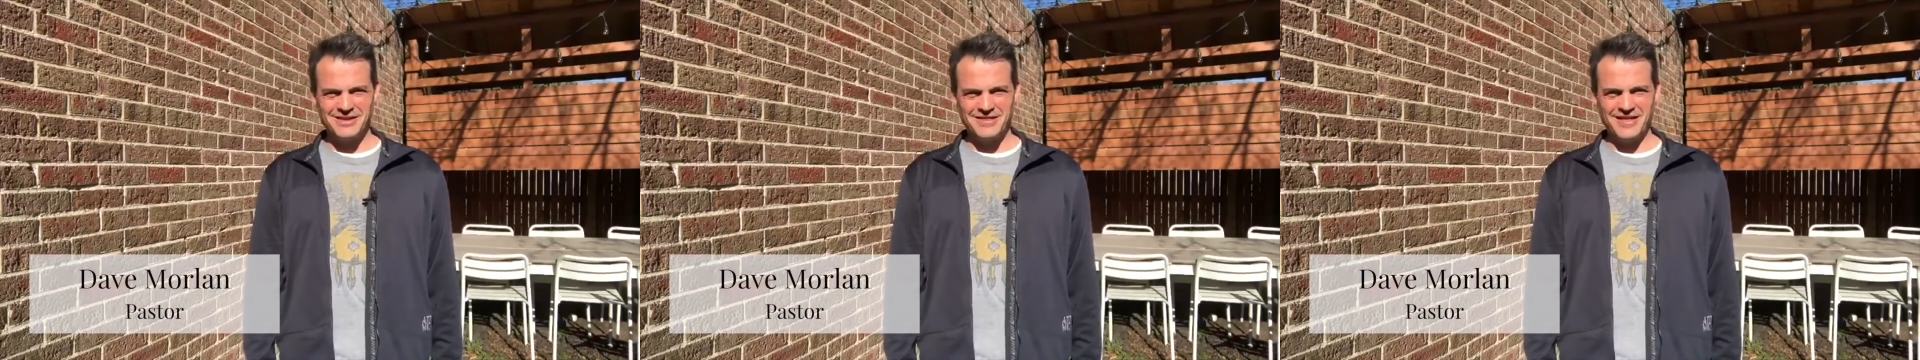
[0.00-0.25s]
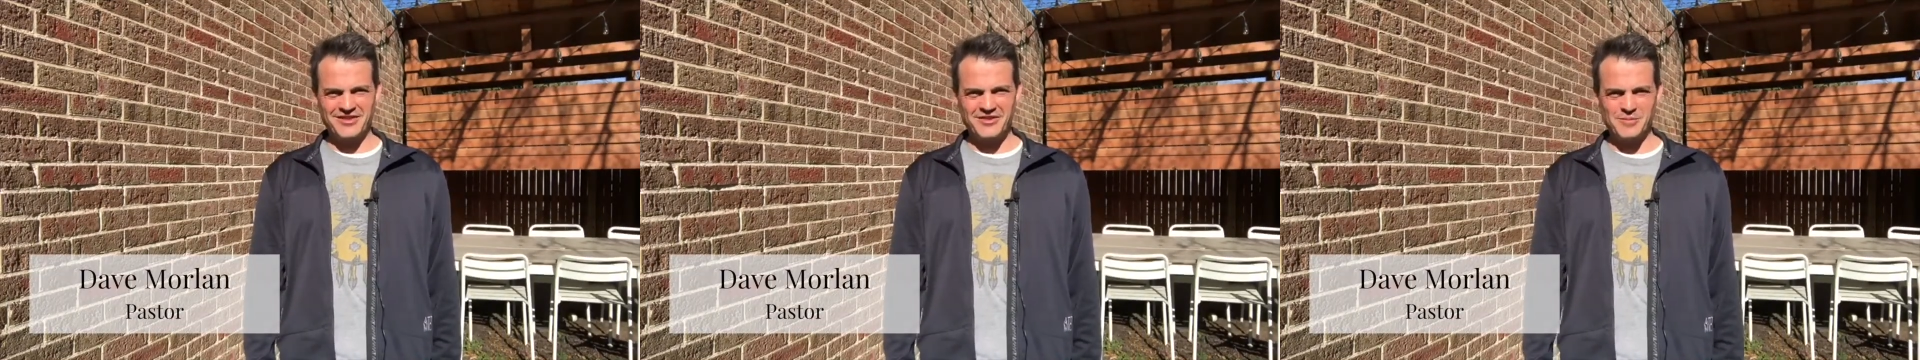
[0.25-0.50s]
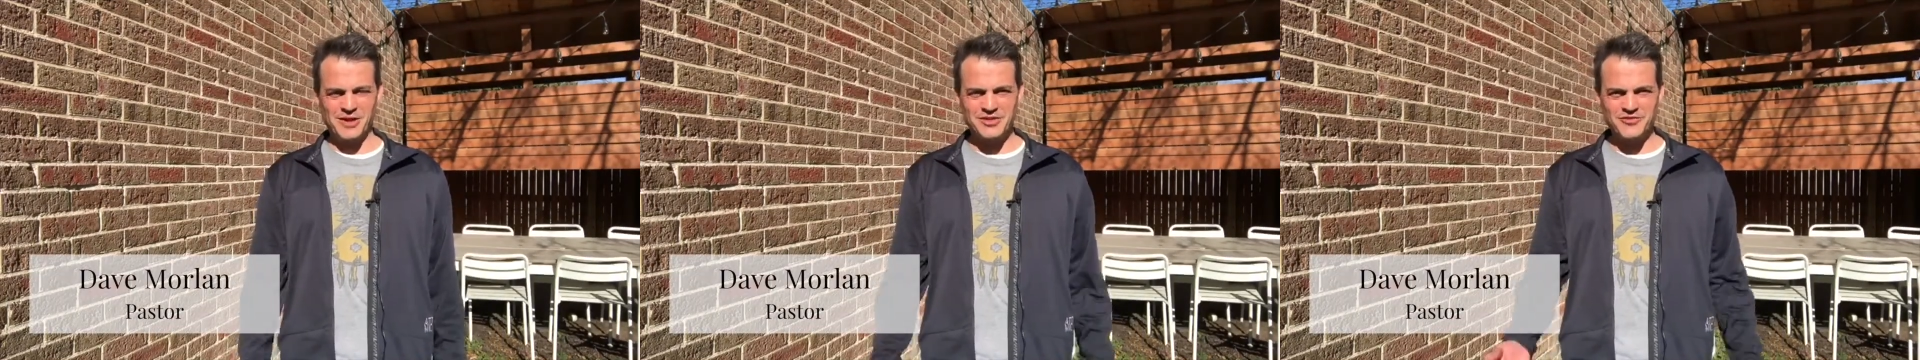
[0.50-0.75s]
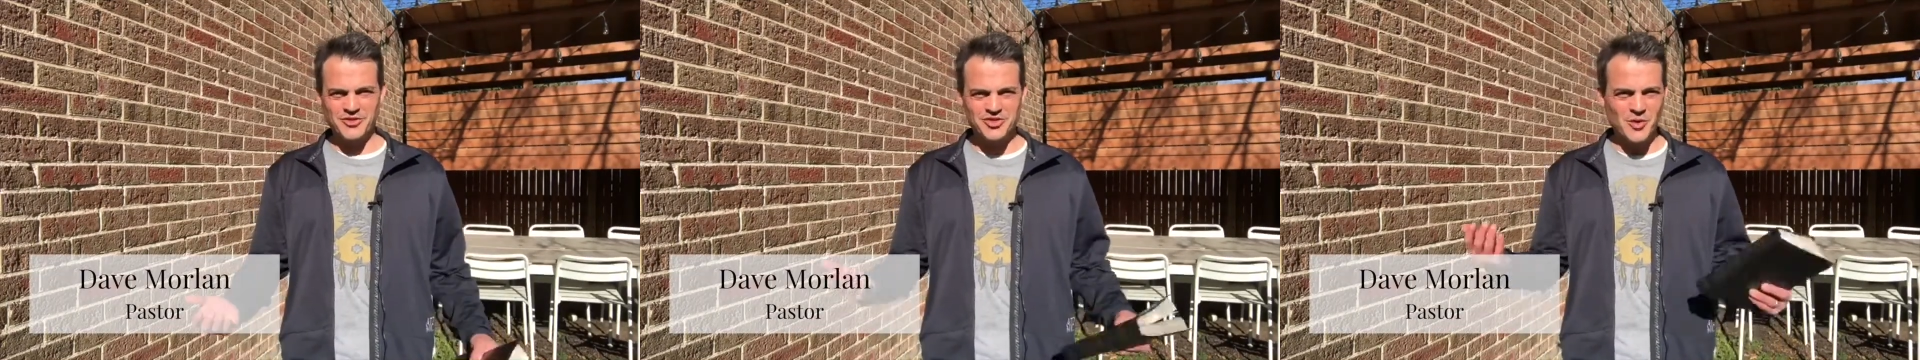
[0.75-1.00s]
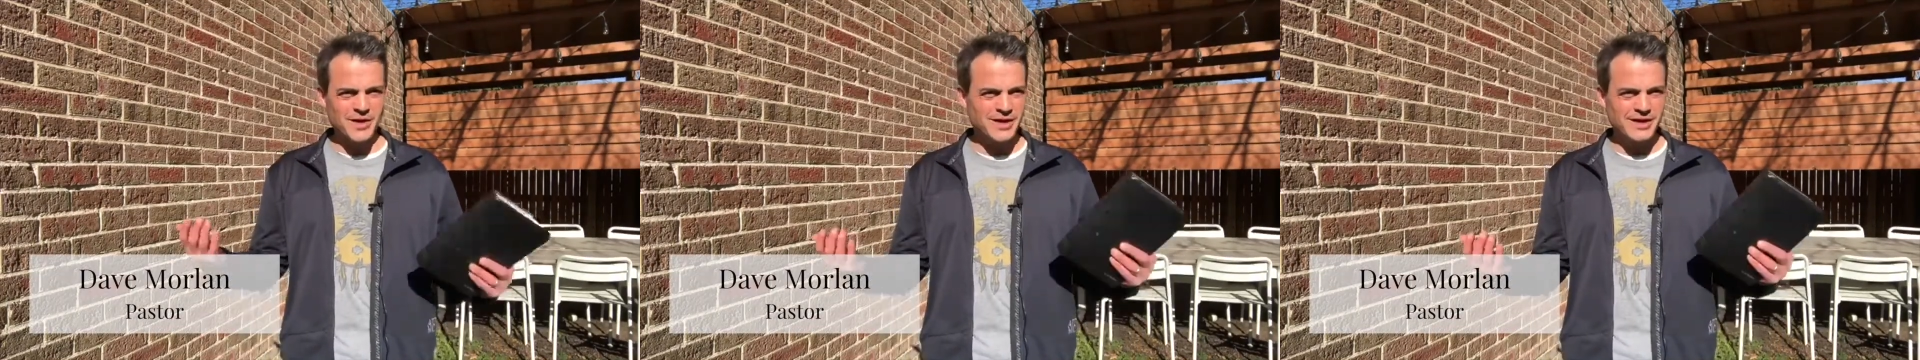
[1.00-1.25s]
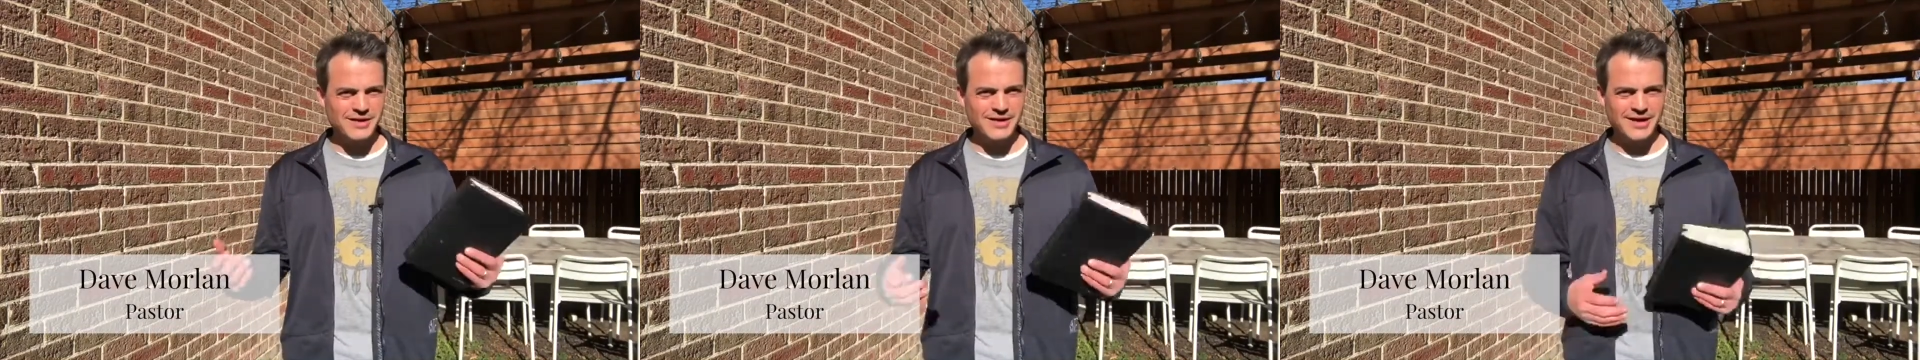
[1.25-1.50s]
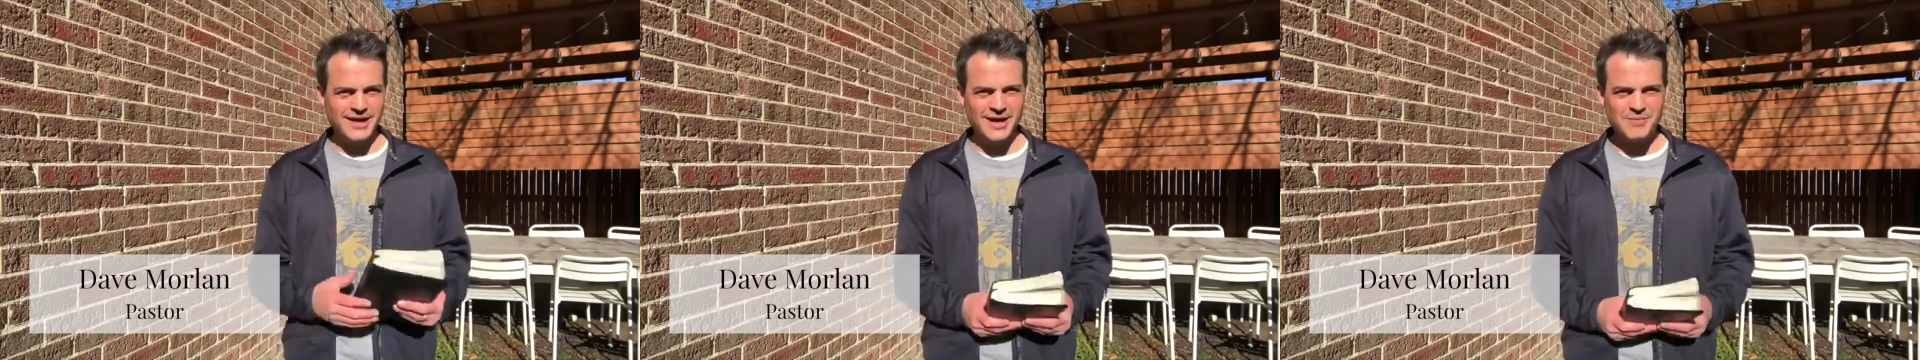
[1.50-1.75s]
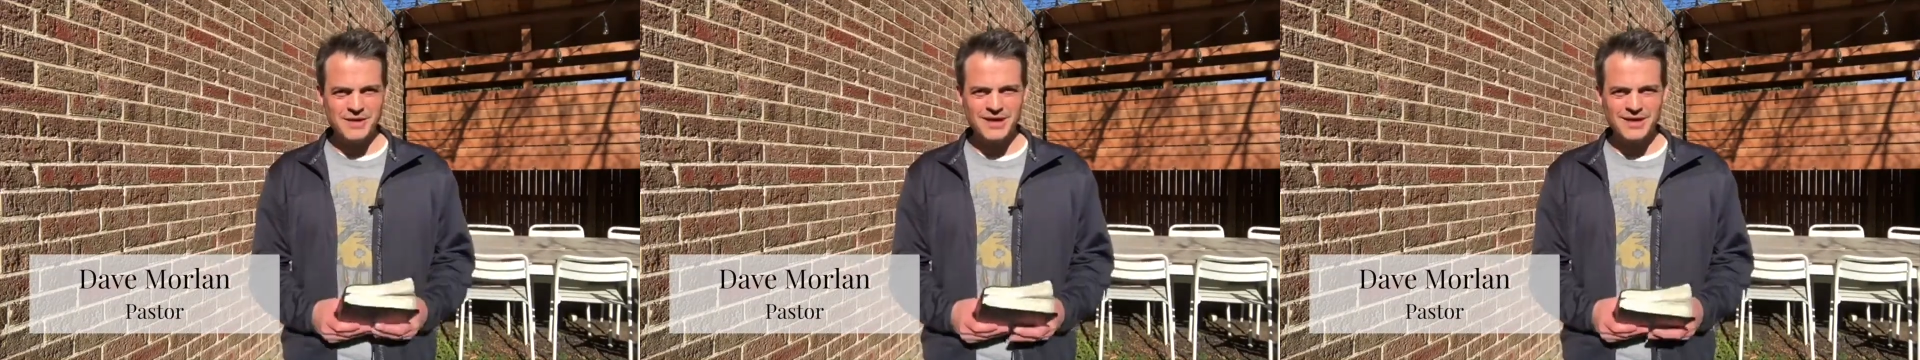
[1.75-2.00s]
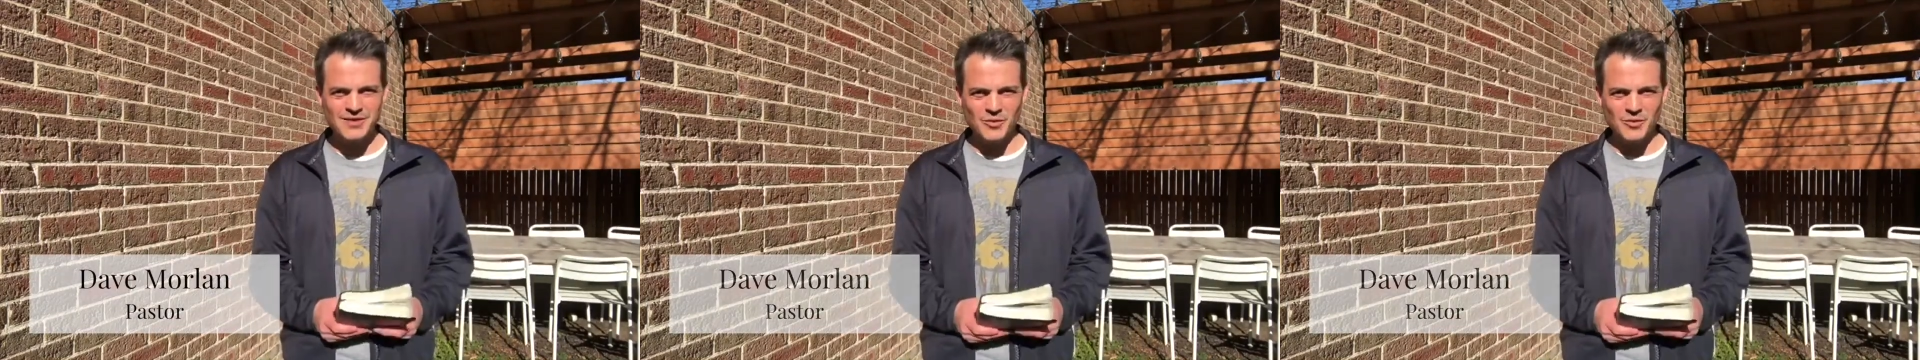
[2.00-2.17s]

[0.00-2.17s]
Thanks so much for joining me